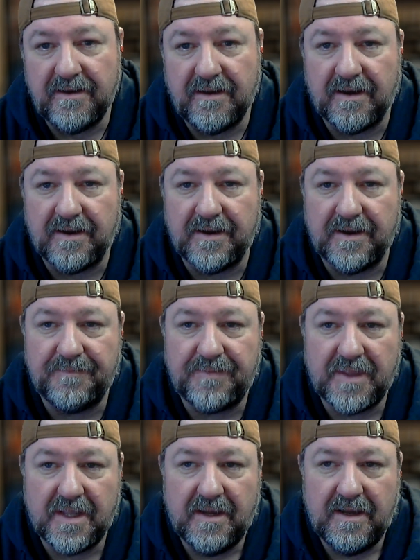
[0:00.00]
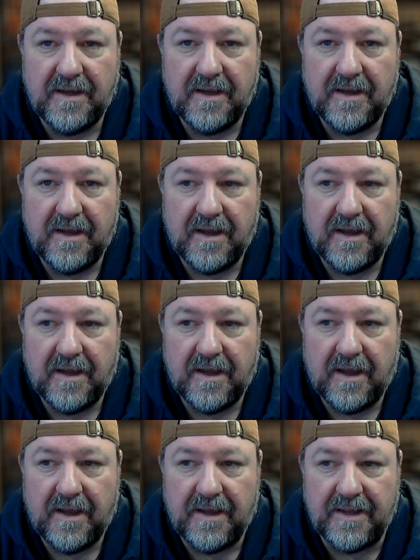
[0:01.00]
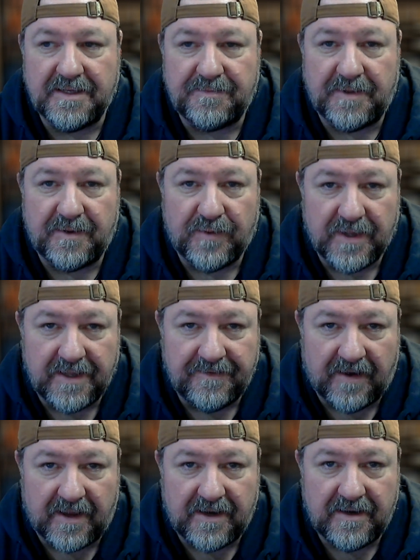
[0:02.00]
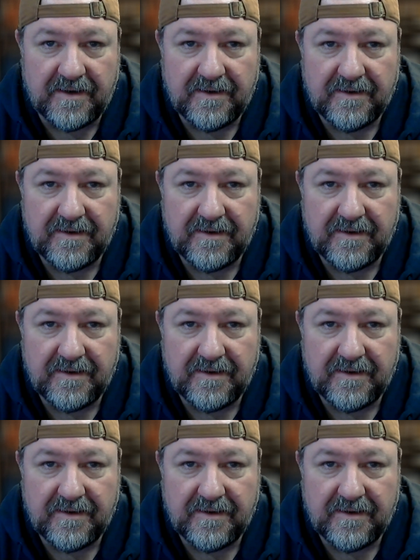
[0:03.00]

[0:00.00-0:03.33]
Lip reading: It has been really fun